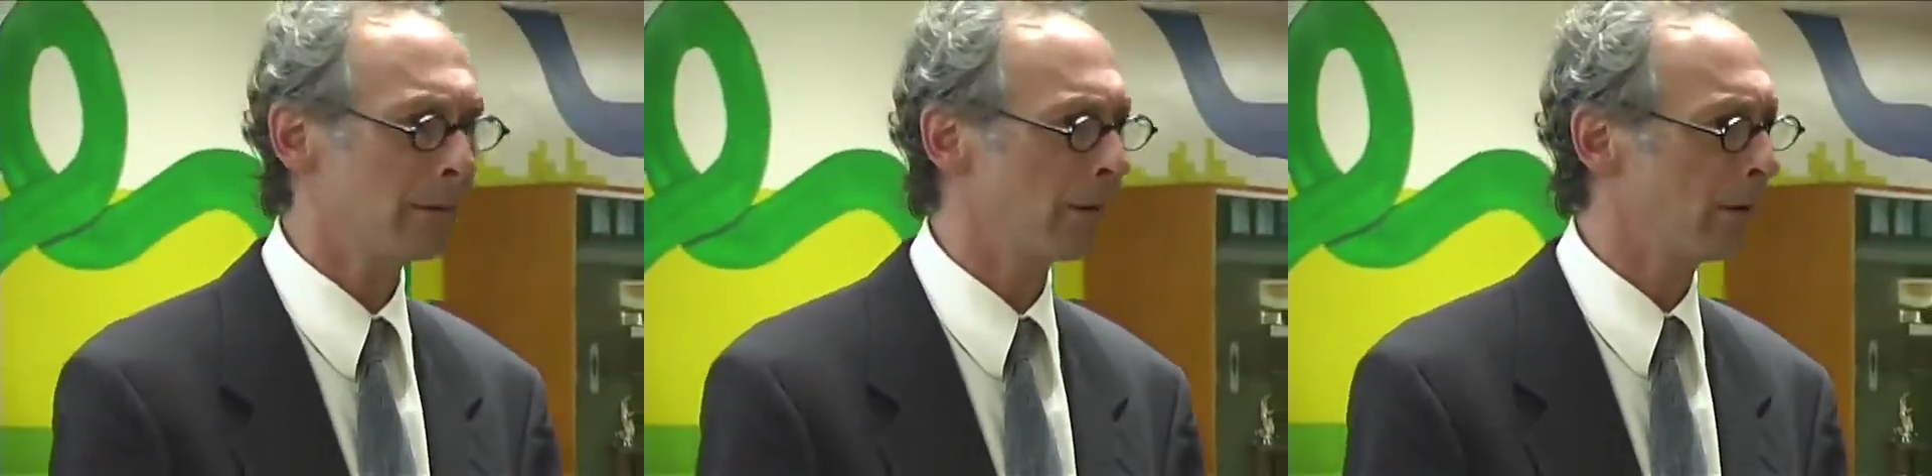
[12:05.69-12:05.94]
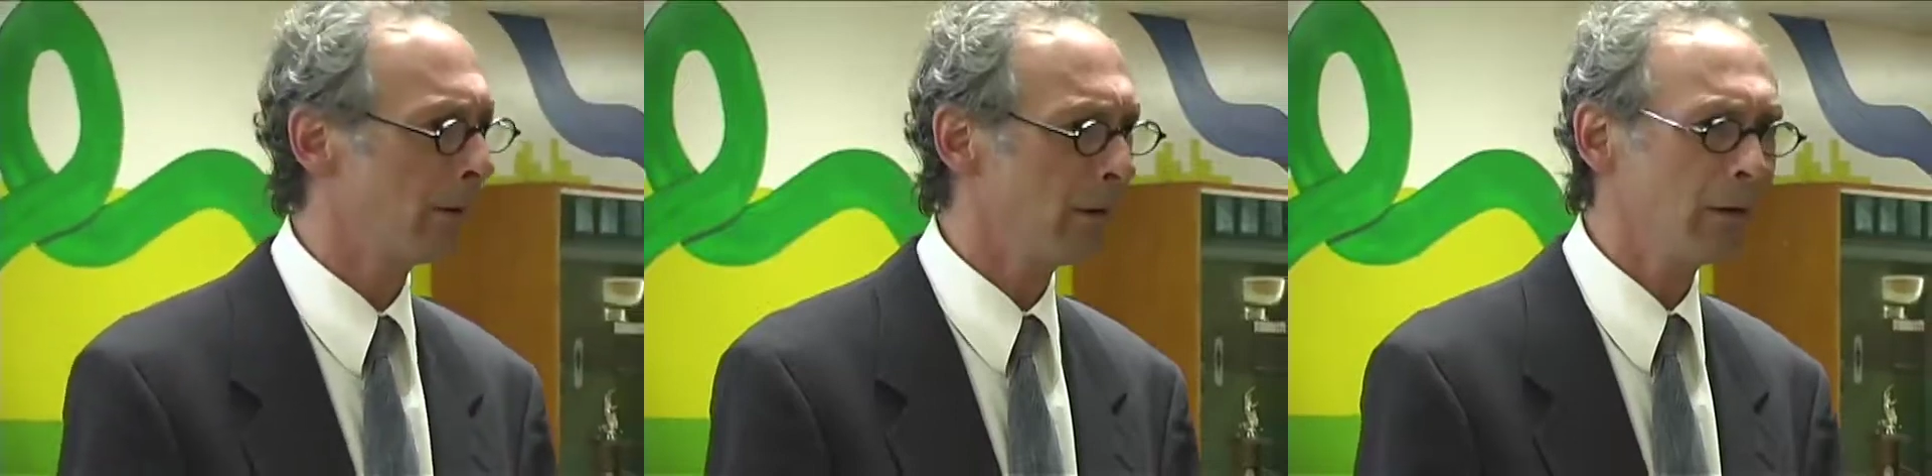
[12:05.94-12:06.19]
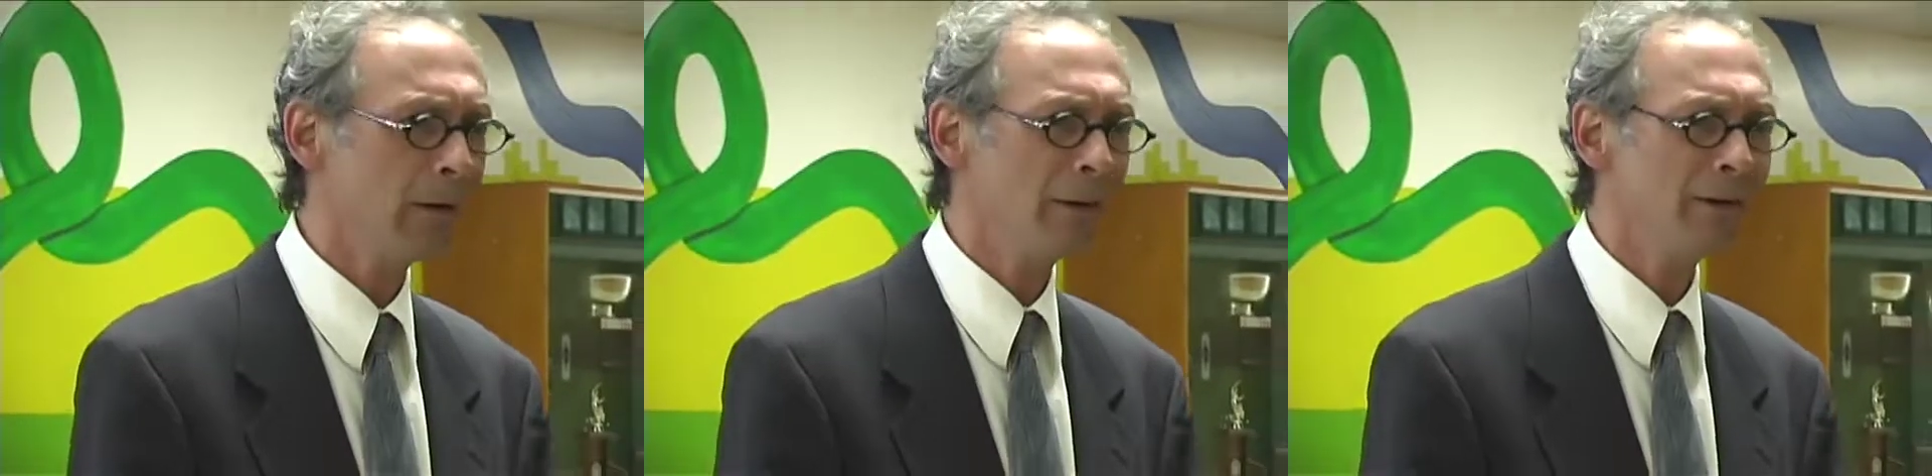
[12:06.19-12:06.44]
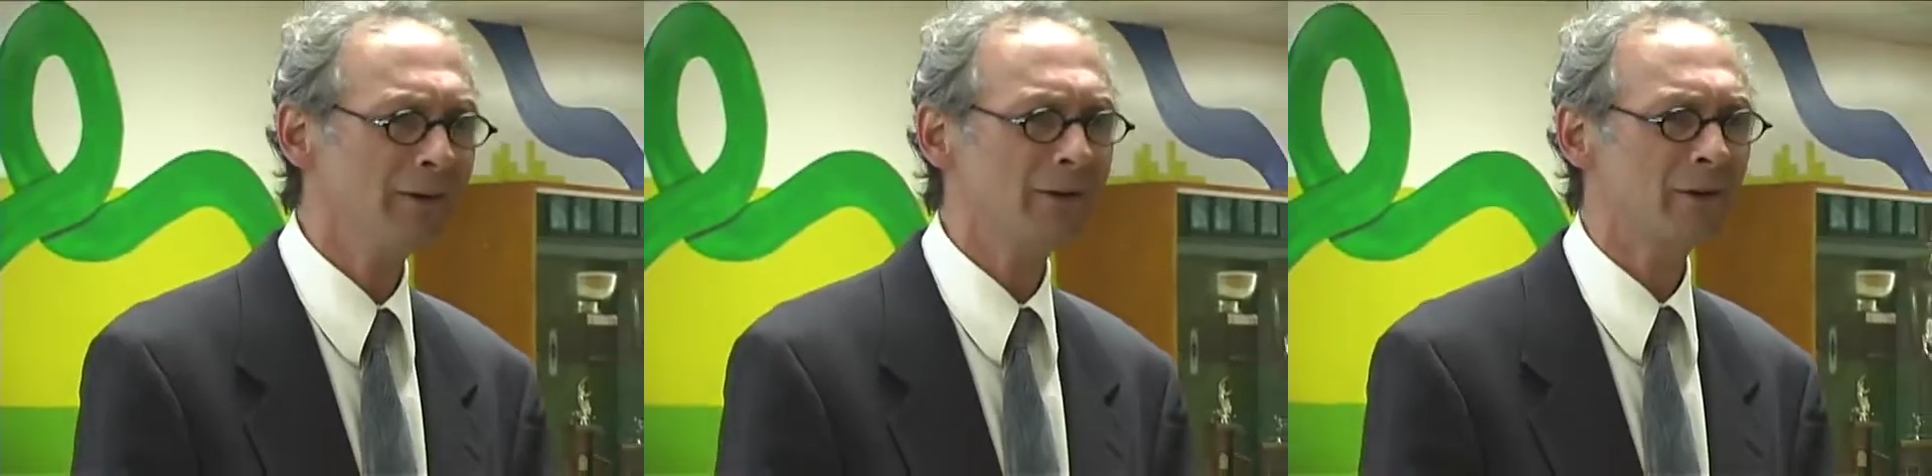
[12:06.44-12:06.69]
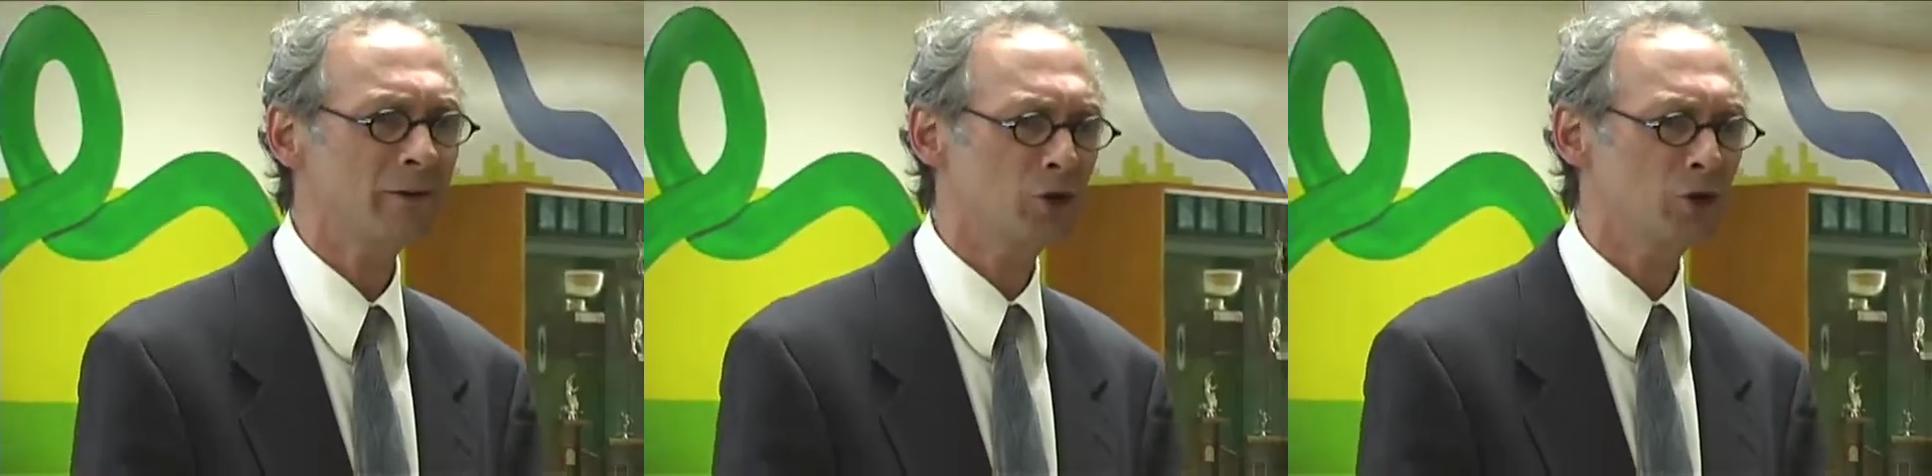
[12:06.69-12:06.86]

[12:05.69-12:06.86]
the hardest